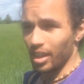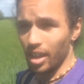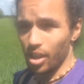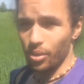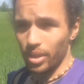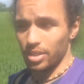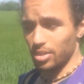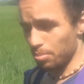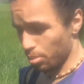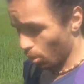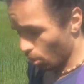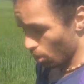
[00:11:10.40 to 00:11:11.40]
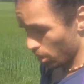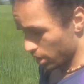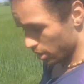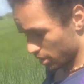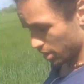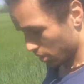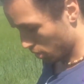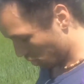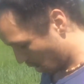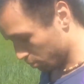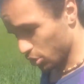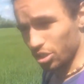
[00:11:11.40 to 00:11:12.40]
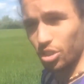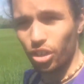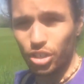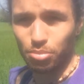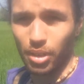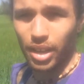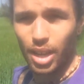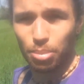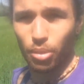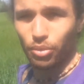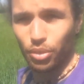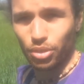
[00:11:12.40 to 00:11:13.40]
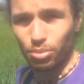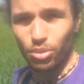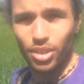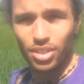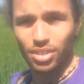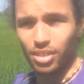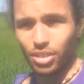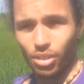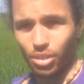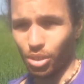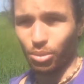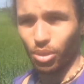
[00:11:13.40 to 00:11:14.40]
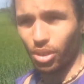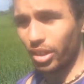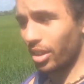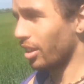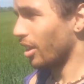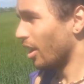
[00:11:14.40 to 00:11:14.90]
Now it's important to, I'm just touching my nipple for some reason, I don't know why,